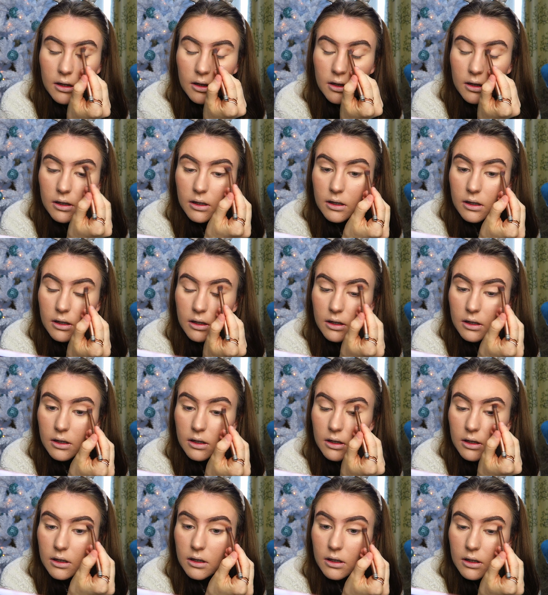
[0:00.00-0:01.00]

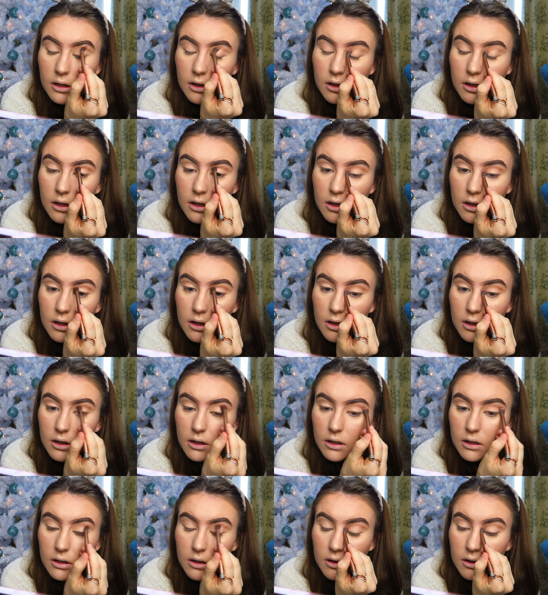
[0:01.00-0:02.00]

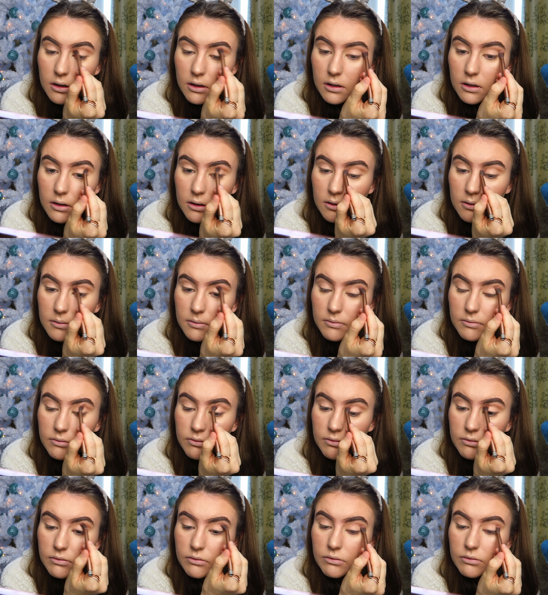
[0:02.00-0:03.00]

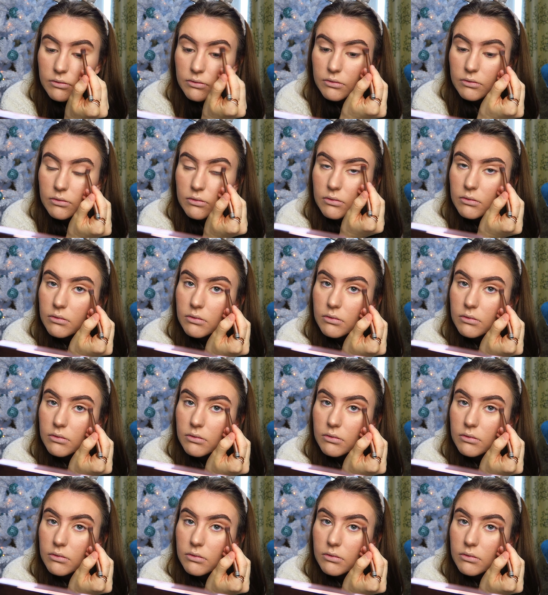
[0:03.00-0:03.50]
No one is speaking in this clip.